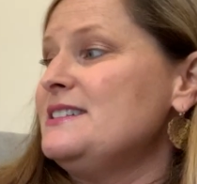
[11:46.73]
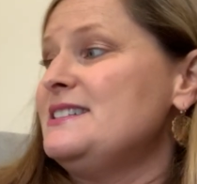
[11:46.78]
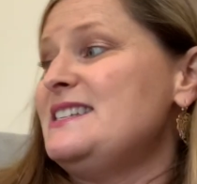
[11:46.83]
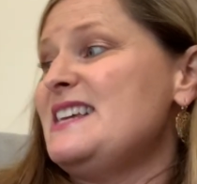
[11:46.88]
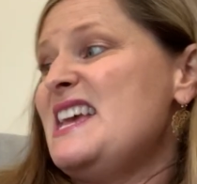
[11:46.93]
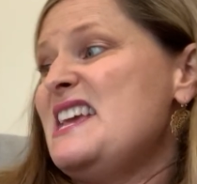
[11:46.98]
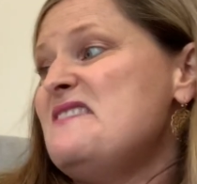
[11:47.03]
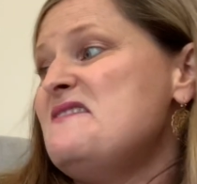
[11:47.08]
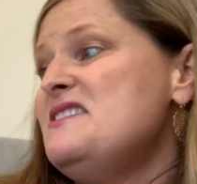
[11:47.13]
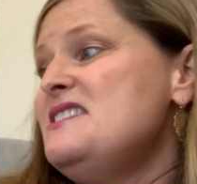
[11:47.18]

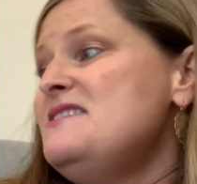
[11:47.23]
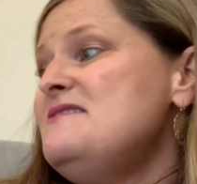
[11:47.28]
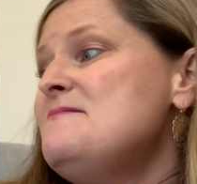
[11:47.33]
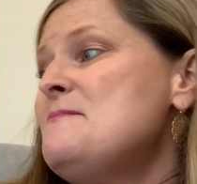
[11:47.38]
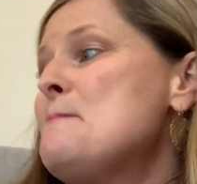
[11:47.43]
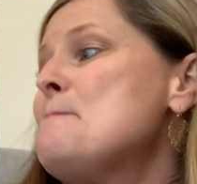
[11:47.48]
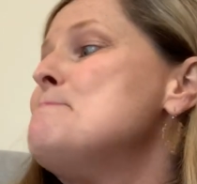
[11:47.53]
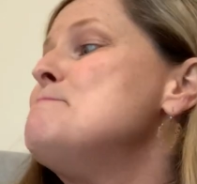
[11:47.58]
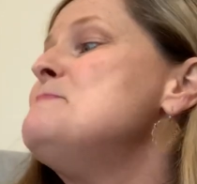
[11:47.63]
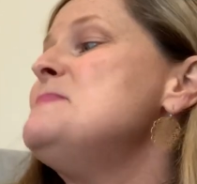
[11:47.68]
David,
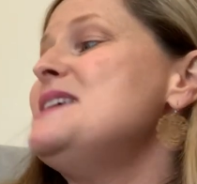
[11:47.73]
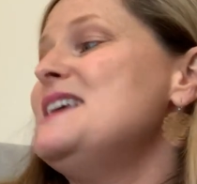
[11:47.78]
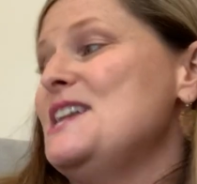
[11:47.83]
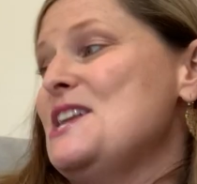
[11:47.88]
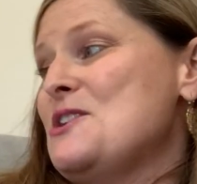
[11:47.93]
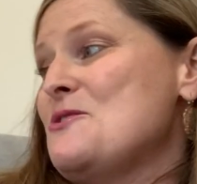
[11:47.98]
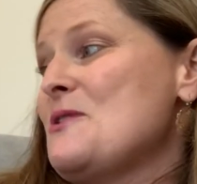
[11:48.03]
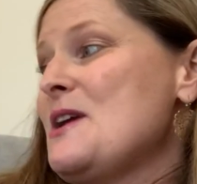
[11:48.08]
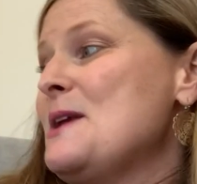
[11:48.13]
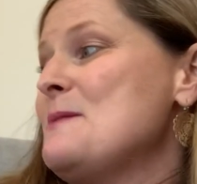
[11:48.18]

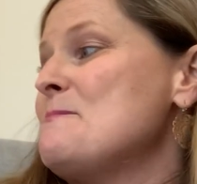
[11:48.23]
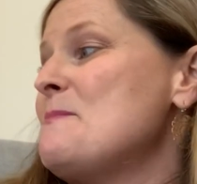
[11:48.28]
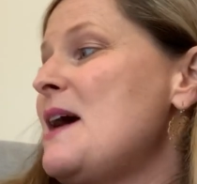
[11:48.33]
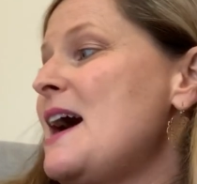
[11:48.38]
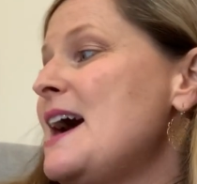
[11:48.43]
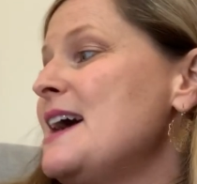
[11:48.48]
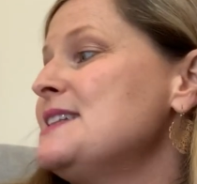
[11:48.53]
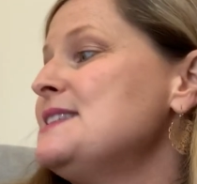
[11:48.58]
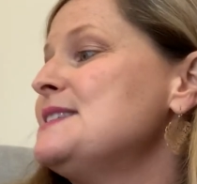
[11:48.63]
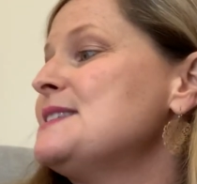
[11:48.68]
many great
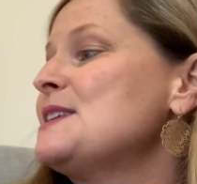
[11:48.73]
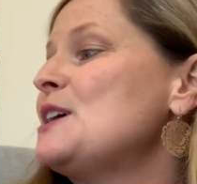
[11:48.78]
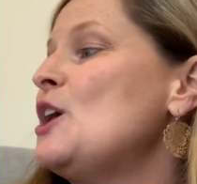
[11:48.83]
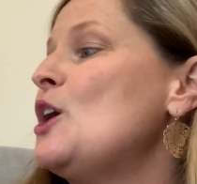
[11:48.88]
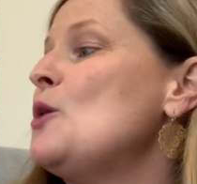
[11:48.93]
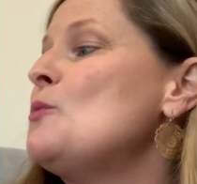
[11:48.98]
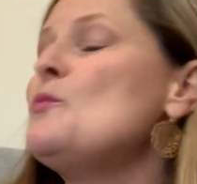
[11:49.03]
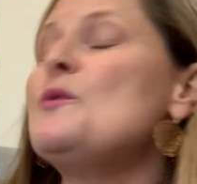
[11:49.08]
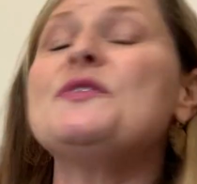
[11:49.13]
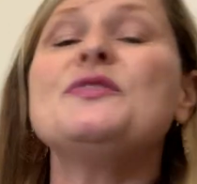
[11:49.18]
minds come